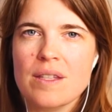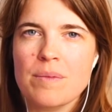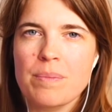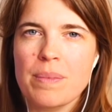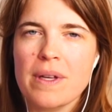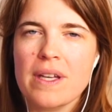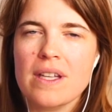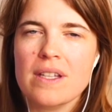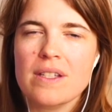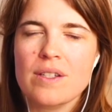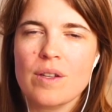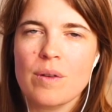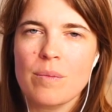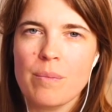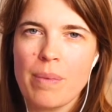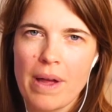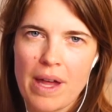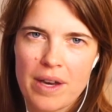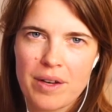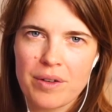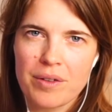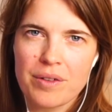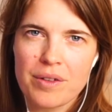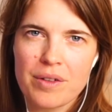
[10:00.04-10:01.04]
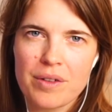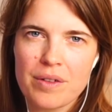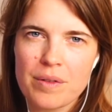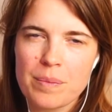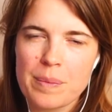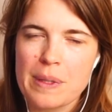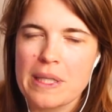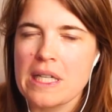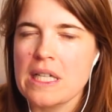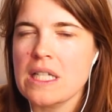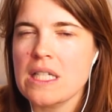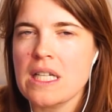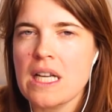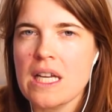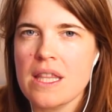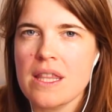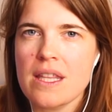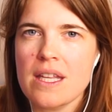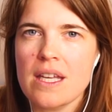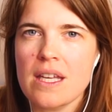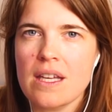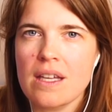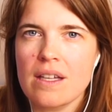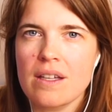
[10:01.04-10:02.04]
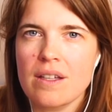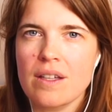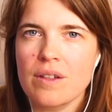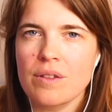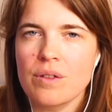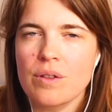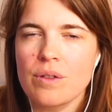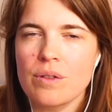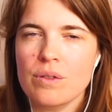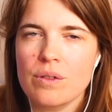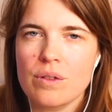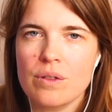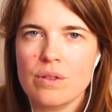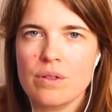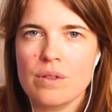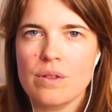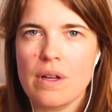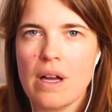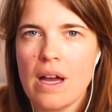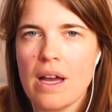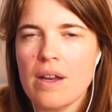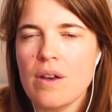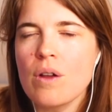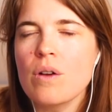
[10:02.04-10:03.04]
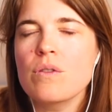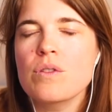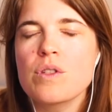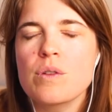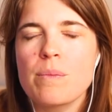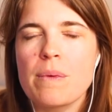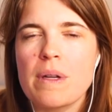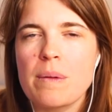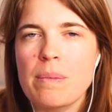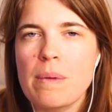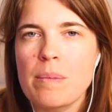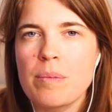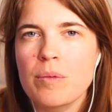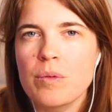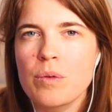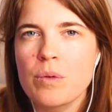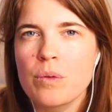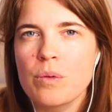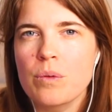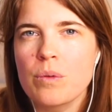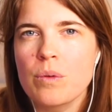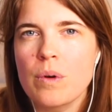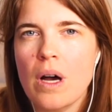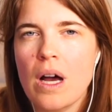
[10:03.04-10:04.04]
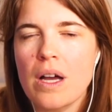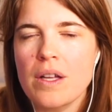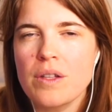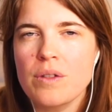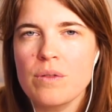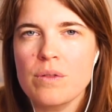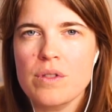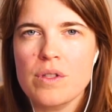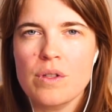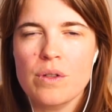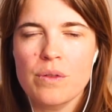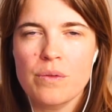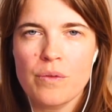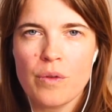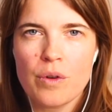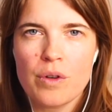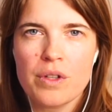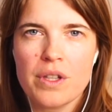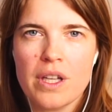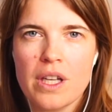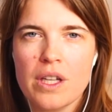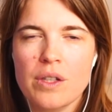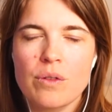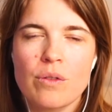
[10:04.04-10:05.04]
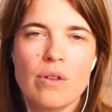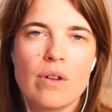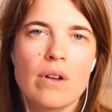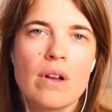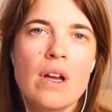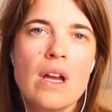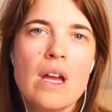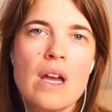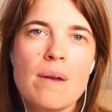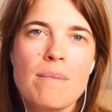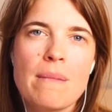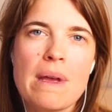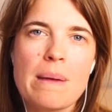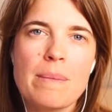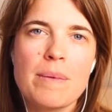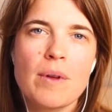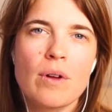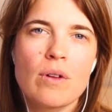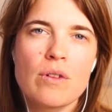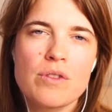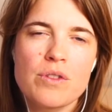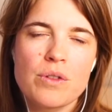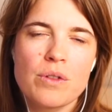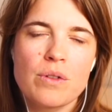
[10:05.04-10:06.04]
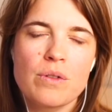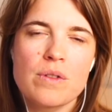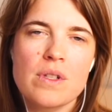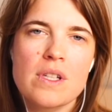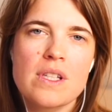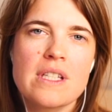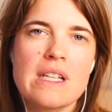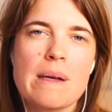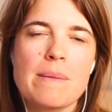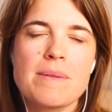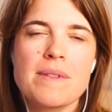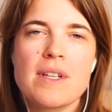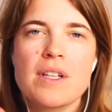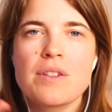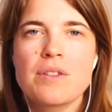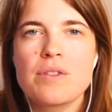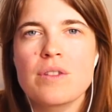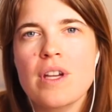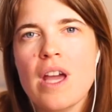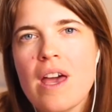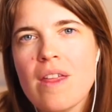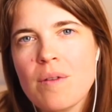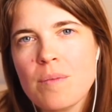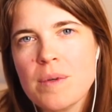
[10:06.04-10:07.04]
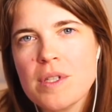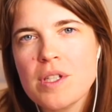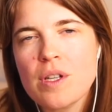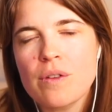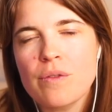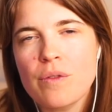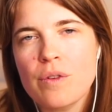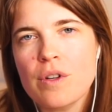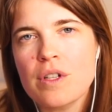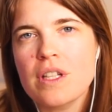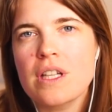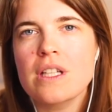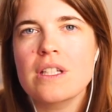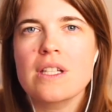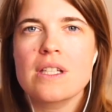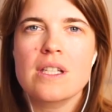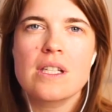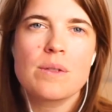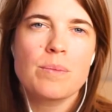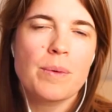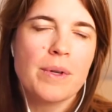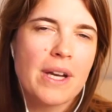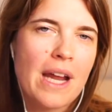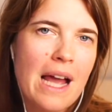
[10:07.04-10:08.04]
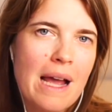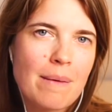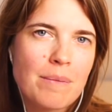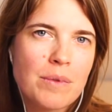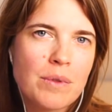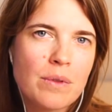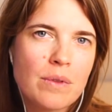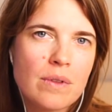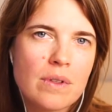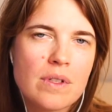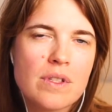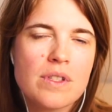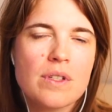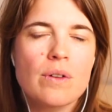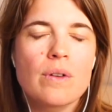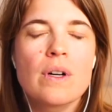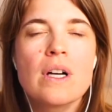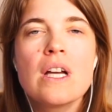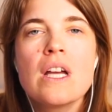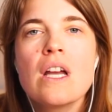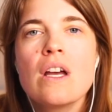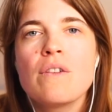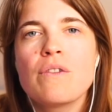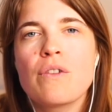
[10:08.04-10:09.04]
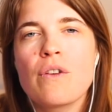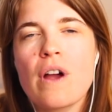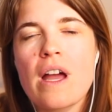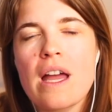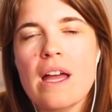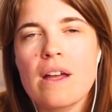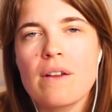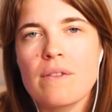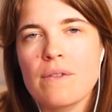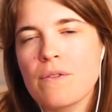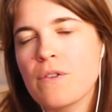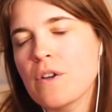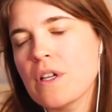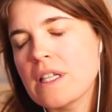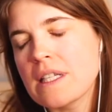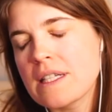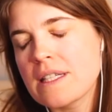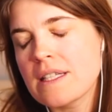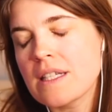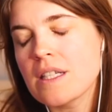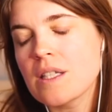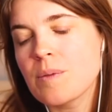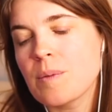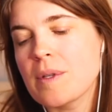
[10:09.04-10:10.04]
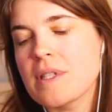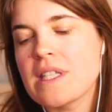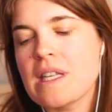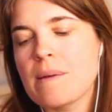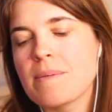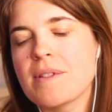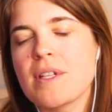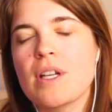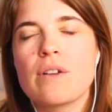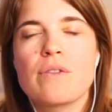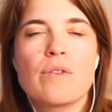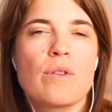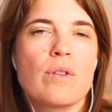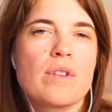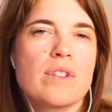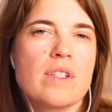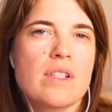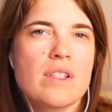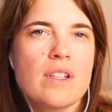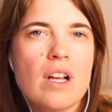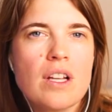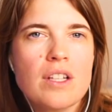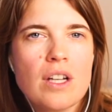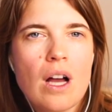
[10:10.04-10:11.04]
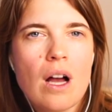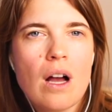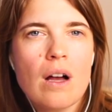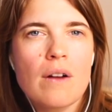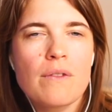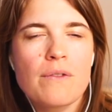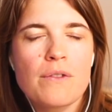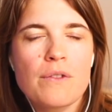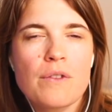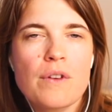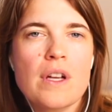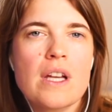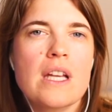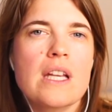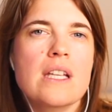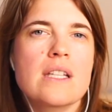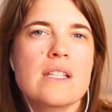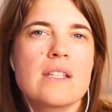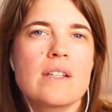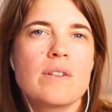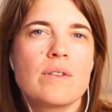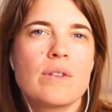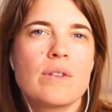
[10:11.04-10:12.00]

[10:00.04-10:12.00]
biggest competitor, because I think, I know so many people who are using ConvertKit or maybe also using Substack together with ConvertKit. This is what I'm doing. So for instance, what Substack, of course, is not offering is,